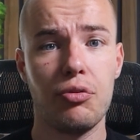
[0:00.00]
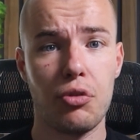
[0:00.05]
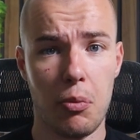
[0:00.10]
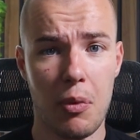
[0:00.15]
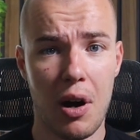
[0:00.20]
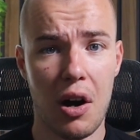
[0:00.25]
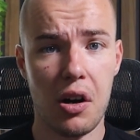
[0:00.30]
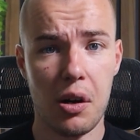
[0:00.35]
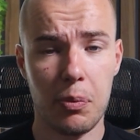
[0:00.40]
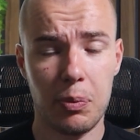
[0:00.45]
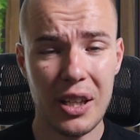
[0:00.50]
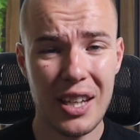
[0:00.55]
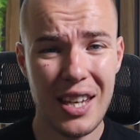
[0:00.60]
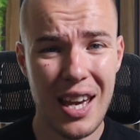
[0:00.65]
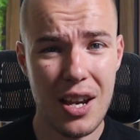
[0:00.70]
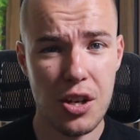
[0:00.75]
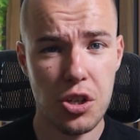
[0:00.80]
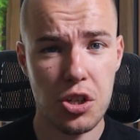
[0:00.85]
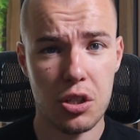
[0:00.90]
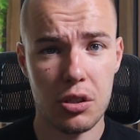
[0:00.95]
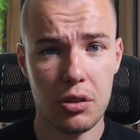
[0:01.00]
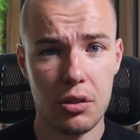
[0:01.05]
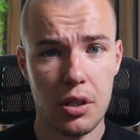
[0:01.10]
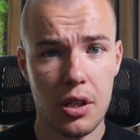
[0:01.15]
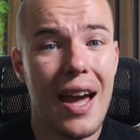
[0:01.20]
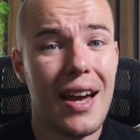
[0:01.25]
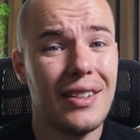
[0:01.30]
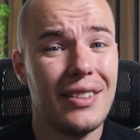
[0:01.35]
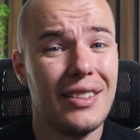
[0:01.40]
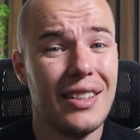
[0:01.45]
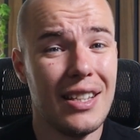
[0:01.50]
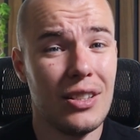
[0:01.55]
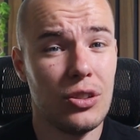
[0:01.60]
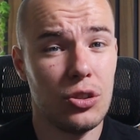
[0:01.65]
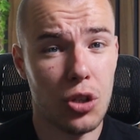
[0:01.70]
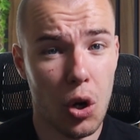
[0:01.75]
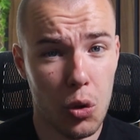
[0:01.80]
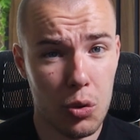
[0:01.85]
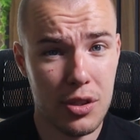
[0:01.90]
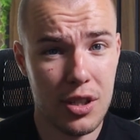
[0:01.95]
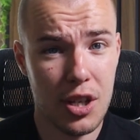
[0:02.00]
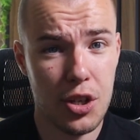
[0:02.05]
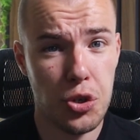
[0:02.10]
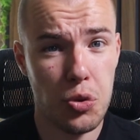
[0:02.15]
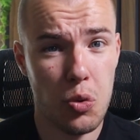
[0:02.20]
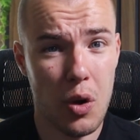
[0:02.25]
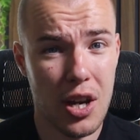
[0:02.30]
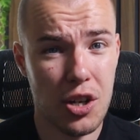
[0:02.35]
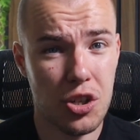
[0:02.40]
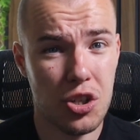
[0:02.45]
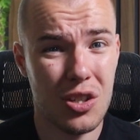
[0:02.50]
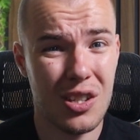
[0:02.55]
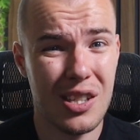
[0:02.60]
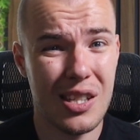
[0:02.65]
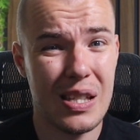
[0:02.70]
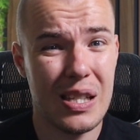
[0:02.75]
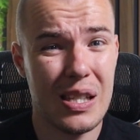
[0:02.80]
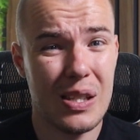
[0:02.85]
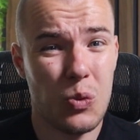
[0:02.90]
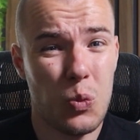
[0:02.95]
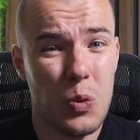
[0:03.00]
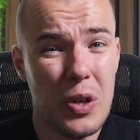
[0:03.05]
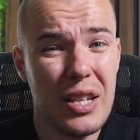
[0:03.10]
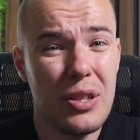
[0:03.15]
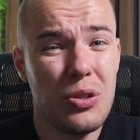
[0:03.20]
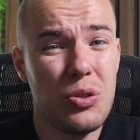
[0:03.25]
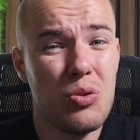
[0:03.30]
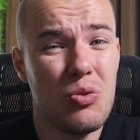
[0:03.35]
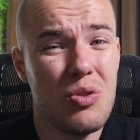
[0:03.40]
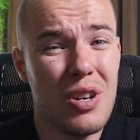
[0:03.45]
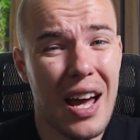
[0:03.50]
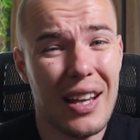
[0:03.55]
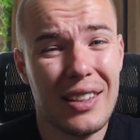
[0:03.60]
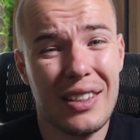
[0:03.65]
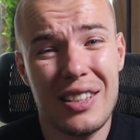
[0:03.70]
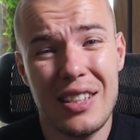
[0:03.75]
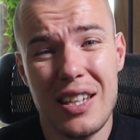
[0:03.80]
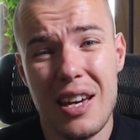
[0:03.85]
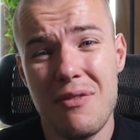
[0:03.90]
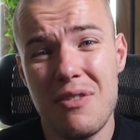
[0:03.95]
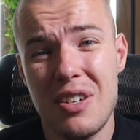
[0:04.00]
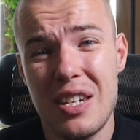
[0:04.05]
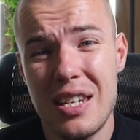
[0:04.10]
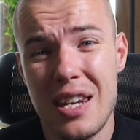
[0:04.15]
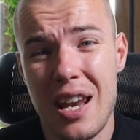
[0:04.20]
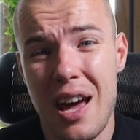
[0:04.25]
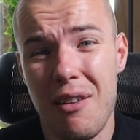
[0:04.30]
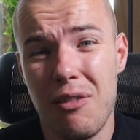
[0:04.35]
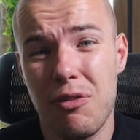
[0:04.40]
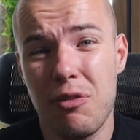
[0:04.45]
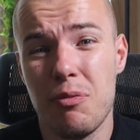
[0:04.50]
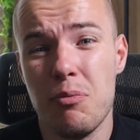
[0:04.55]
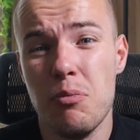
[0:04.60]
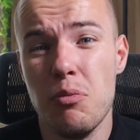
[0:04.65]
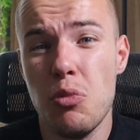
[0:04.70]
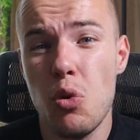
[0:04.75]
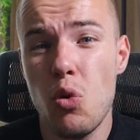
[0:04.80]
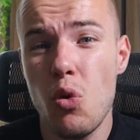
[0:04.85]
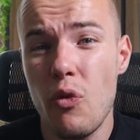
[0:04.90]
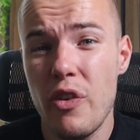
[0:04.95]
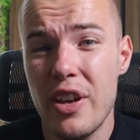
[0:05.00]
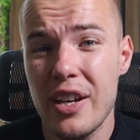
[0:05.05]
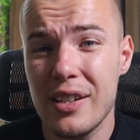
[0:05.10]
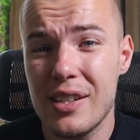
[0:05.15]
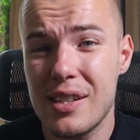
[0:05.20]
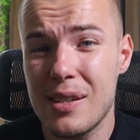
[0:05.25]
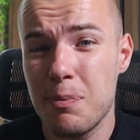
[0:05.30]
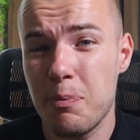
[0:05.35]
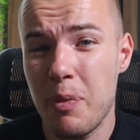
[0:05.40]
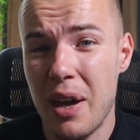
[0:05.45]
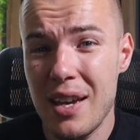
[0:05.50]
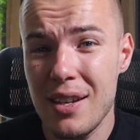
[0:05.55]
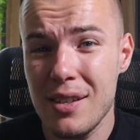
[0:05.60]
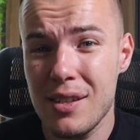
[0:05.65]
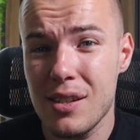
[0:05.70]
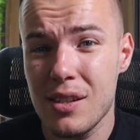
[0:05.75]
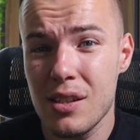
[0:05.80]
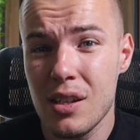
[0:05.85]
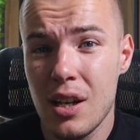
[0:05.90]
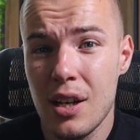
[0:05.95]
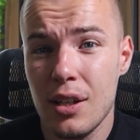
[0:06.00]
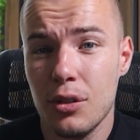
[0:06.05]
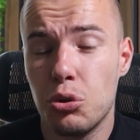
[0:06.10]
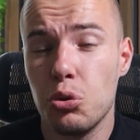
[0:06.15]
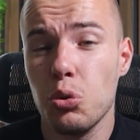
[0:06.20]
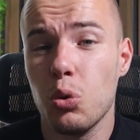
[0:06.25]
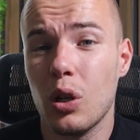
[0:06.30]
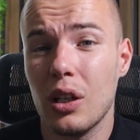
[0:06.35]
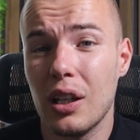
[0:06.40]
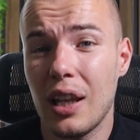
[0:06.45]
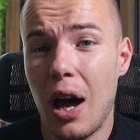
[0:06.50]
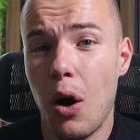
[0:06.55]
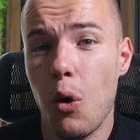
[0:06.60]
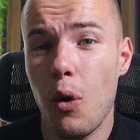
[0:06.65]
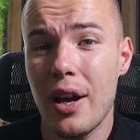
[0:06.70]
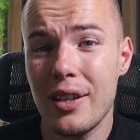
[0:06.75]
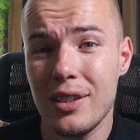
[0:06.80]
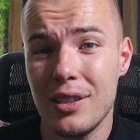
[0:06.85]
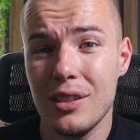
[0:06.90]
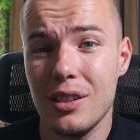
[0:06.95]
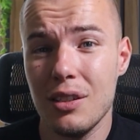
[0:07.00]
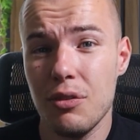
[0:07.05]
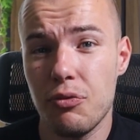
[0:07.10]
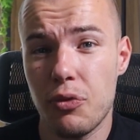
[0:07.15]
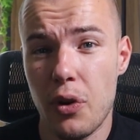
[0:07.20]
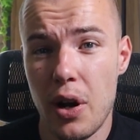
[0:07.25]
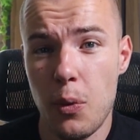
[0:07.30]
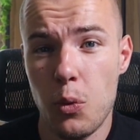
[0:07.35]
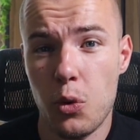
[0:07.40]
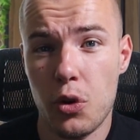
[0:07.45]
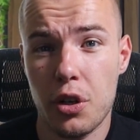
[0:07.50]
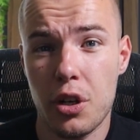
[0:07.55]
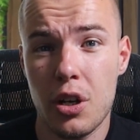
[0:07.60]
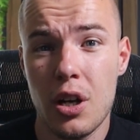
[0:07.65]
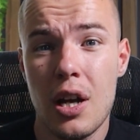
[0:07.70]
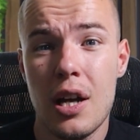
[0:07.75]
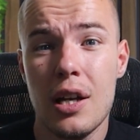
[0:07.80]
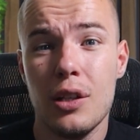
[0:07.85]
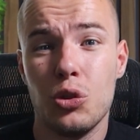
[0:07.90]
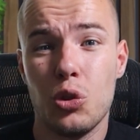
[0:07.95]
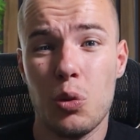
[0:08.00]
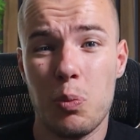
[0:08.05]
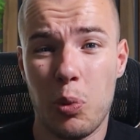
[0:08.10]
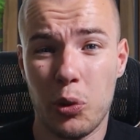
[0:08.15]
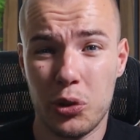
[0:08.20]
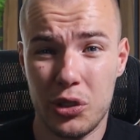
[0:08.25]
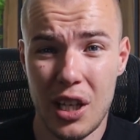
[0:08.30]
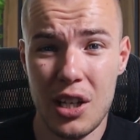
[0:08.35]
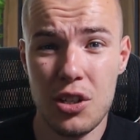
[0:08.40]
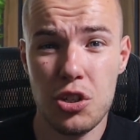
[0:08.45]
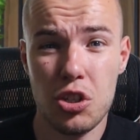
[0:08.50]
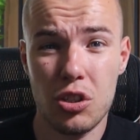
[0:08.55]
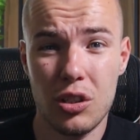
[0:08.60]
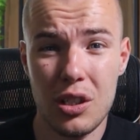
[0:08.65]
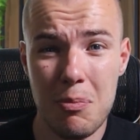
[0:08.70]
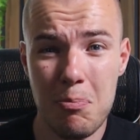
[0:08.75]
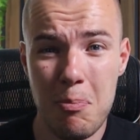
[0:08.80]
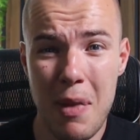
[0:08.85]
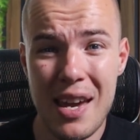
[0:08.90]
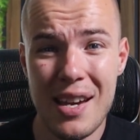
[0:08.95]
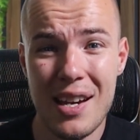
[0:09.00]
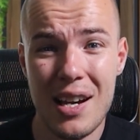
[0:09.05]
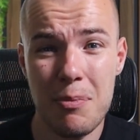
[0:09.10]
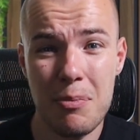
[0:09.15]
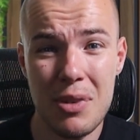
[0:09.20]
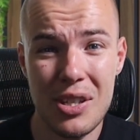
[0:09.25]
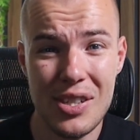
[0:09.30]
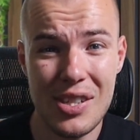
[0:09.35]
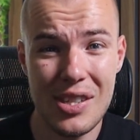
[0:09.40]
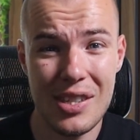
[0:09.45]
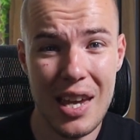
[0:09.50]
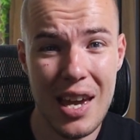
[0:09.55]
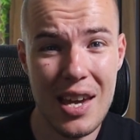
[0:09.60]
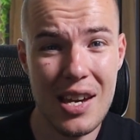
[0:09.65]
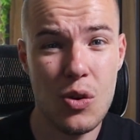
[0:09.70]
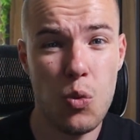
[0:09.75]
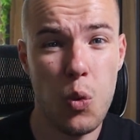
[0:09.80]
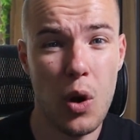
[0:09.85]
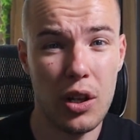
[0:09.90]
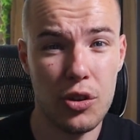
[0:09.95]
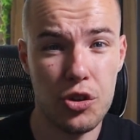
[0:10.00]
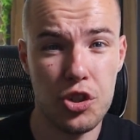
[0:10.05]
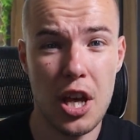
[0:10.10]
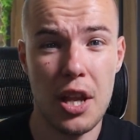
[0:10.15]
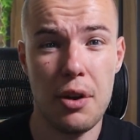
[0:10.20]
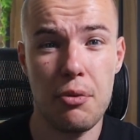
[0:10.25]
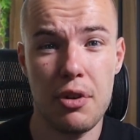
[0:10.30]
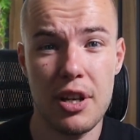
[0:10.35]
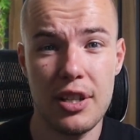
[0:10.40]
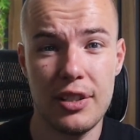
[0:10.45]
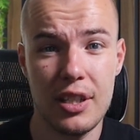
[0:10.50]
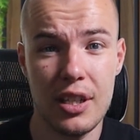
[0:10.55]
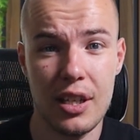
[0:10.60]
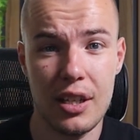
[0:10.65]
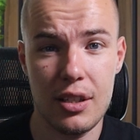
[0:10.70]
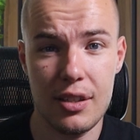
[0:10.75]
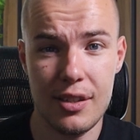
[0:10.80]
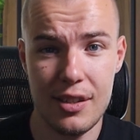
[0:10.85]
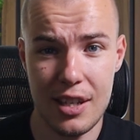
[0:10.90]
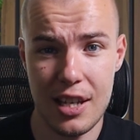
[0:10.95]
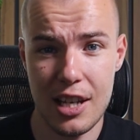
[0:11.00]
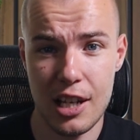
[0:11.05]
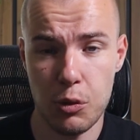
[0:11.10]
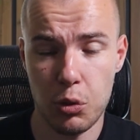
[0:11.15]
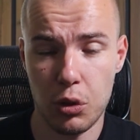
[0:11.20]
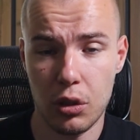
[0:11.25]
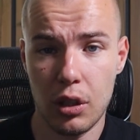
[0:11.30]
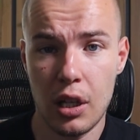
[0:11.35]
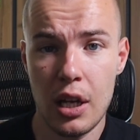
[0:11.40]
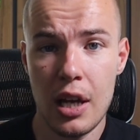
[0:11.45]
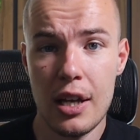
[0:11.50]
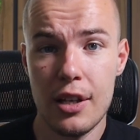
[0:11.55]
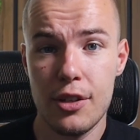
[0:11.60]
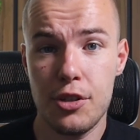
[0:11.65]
from our application. And in those situations, we do not have enough moving space to allow Entity Framework to potentially make a mistake while generating SQL.